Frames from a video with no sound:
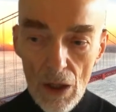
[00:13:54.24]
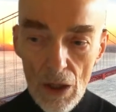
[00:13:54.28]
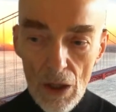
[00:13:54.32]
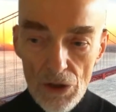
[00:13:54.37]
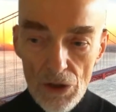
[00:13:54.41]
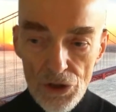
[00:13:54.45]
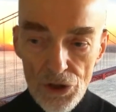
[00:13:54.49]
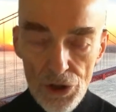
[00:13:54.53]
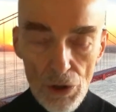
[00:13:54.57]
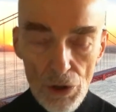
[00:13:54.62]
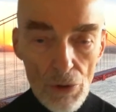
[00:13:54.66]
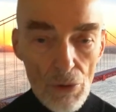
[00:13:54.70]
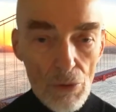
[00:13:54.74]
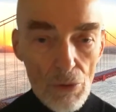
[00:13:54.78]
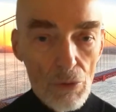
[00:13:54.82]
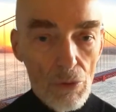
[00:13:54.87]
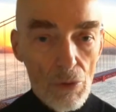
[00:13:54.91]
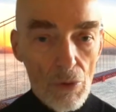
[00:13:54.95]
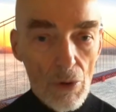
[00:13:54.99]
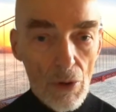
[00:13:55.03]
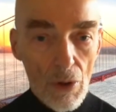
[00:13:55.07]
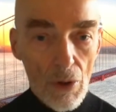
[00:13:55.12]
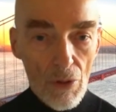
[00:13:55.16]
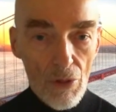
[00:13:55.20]

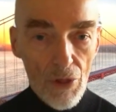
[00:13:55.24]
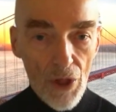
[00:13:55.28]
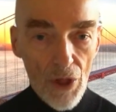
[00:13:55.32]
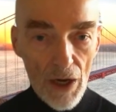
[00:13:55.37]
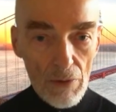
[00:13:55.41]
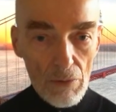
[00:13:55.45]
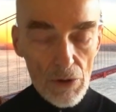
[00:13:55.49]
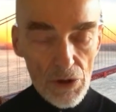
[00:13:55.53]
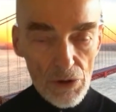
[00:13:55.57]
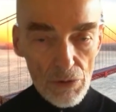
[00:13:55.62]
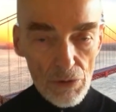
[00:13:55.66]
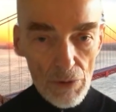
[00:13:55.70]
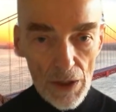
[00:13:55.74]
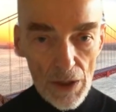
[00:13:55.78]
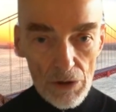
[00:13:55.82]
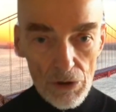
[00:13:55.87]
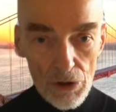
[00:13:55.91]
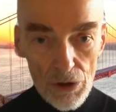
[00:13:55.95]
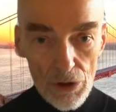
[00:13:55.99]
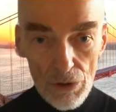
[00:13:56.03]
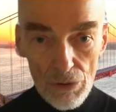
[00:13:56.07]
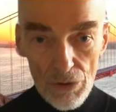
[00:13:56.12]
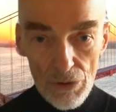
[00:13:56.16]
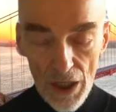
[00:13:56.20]
So that was around
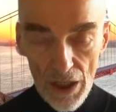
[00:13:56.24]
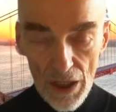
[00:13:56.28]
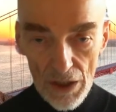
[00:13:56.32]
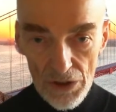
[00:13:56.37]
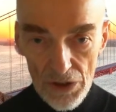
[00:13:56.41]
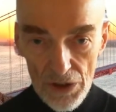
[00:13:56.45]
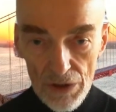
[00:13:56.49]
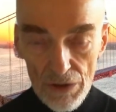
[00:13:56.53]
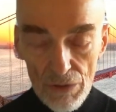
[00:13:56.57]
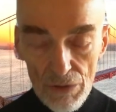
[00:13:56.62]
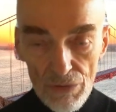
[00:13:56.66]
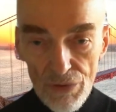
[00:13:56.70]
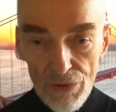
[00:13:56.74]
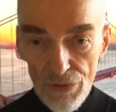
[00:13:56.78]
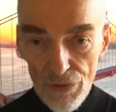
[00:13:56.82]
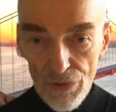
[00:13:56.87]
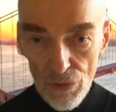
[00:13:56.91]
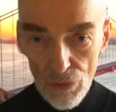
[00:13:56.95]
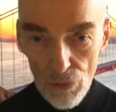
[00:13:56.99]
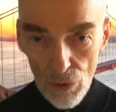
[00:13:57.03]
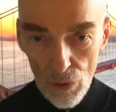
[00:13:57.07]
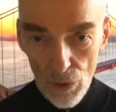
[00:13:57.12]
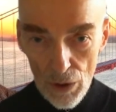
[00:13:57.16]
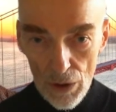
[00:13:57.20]

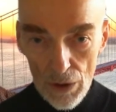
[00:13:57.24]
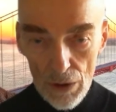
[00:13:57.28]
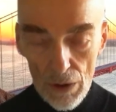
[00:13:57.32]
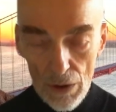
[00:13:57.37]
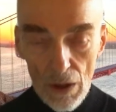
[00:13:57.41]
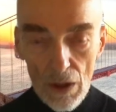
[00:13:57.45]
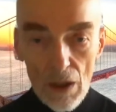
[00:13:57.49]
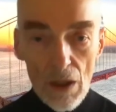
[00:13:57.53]
2004.